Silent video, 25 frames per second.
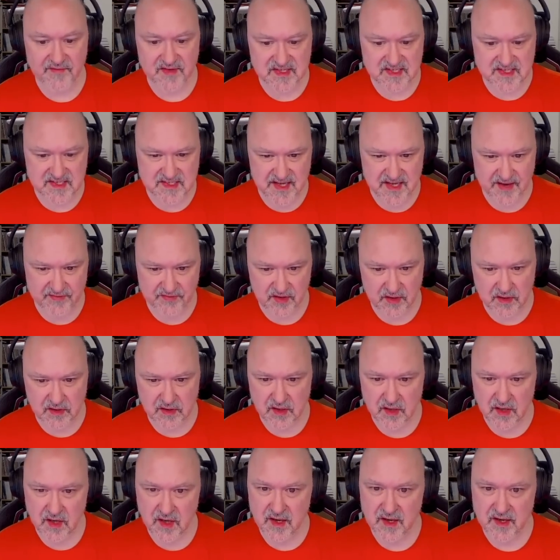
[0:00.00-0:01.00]
and 7.
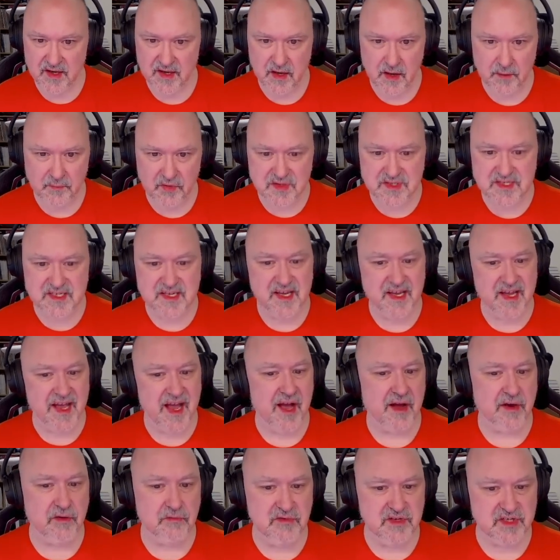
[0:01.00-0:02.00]
Now I'm not seeing
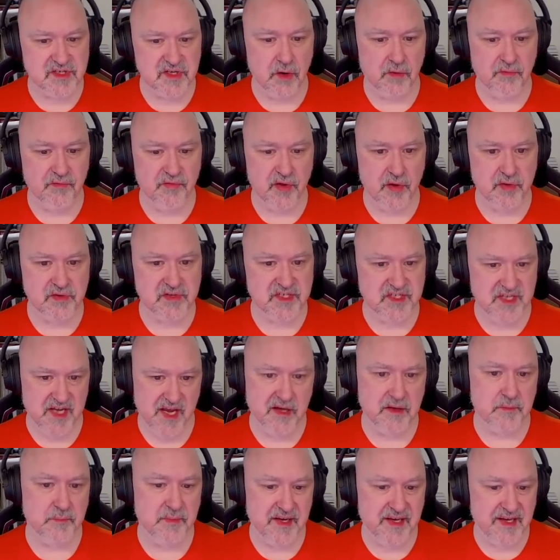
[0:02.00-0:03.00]
how to resolve those
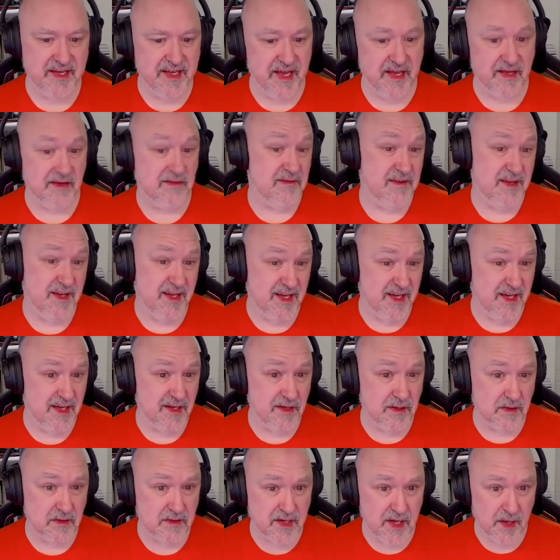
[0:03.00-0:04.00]
yet, but again,
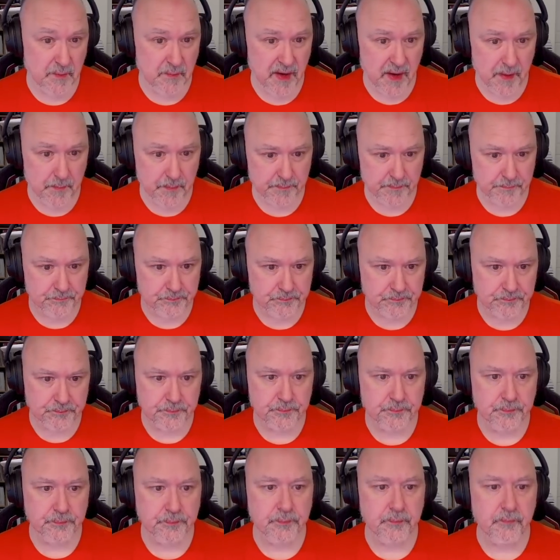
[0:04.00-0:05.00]
it'll come up.
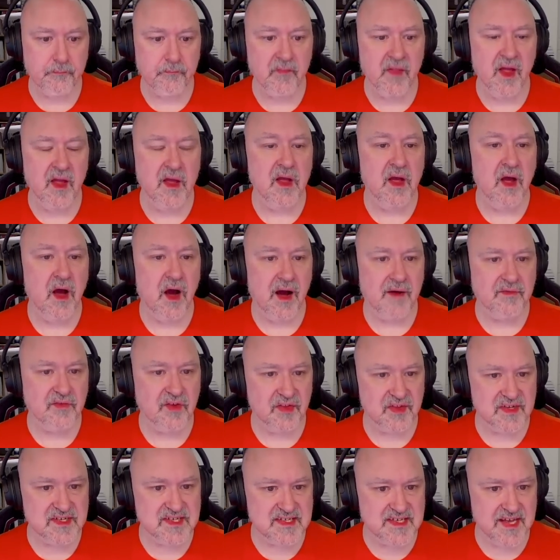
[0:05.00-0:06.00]
I've
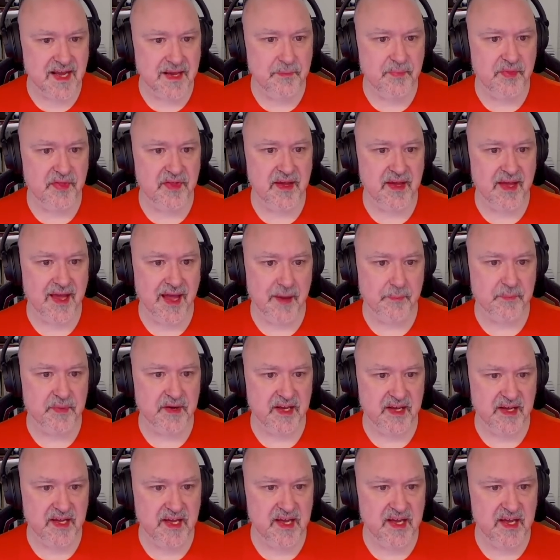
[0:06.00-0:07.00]
got the same thing
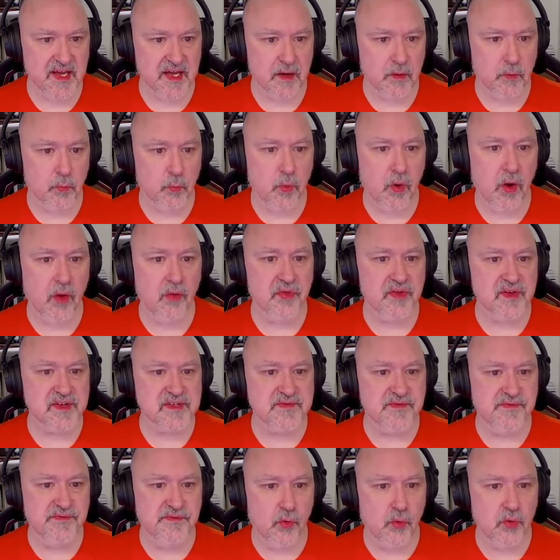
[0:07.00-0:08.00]
happening here. While there's
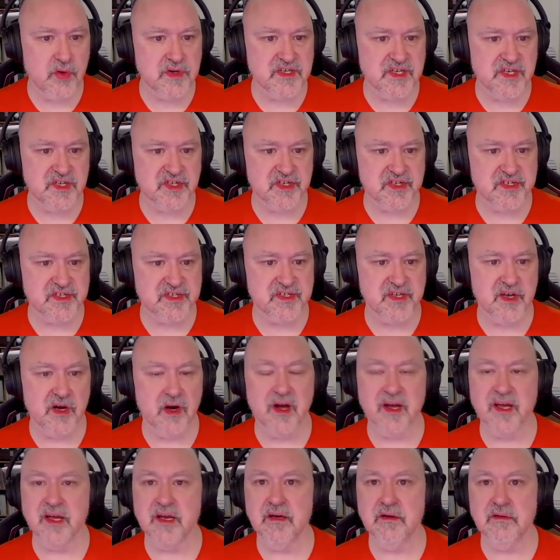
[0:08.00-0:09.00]
four digits that
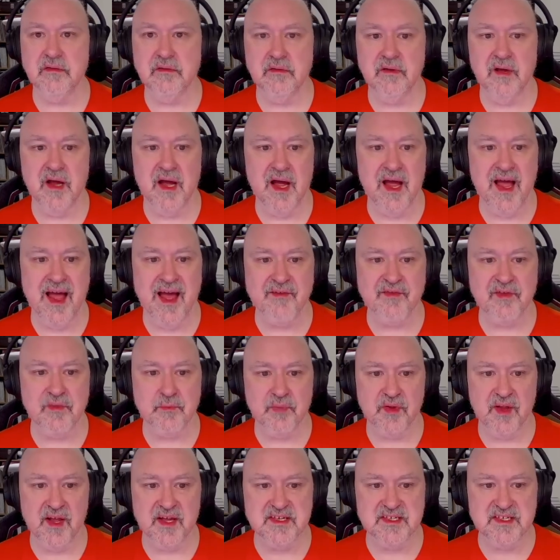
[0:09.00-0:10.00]
I could uh, haven't
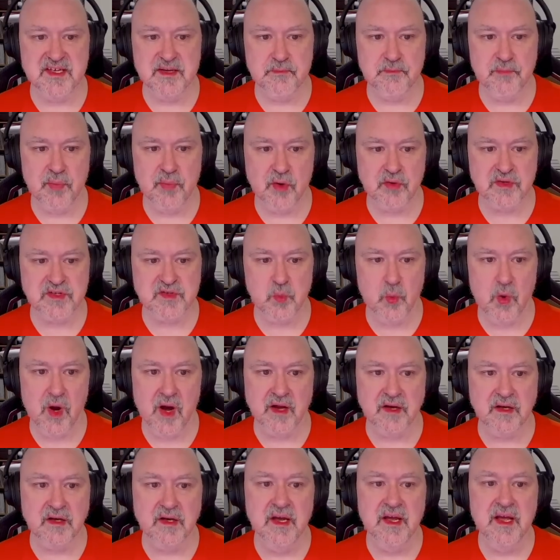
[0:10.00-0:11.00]
placed in box
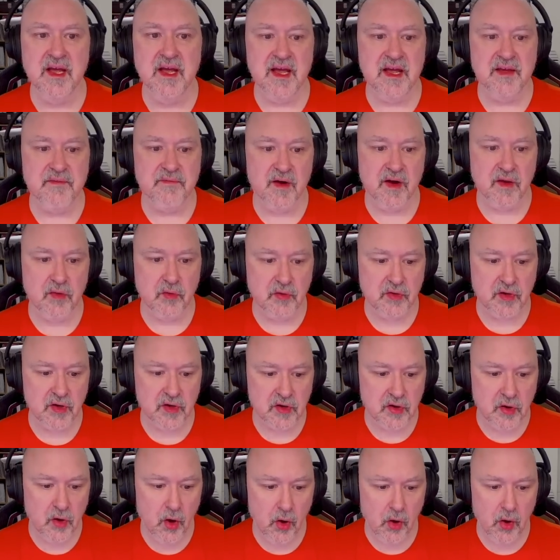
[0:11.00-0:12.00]
one, if I look
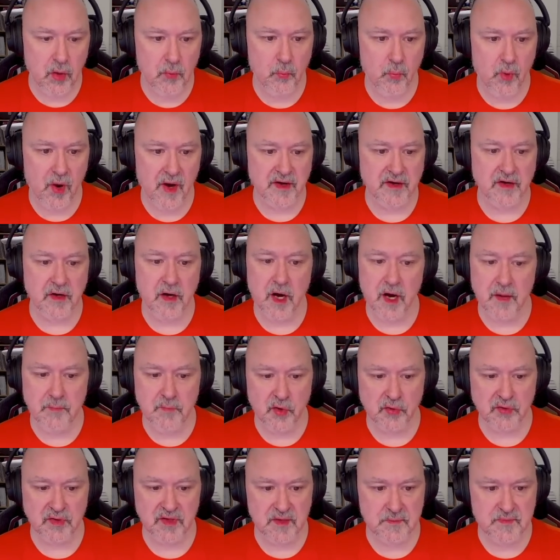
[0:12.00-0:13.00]
at column one, I'm
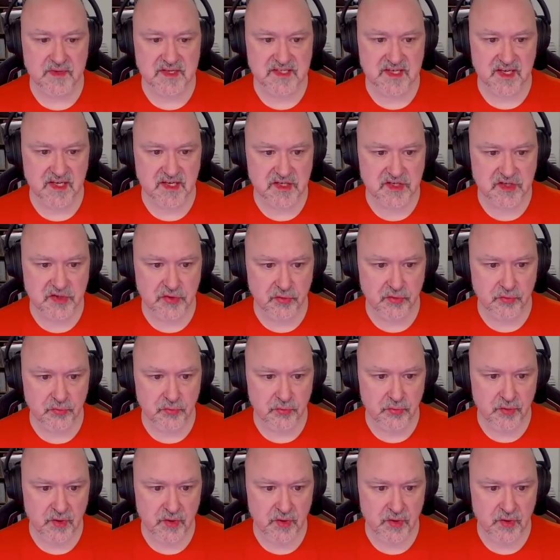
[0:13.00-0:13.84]
only missing two,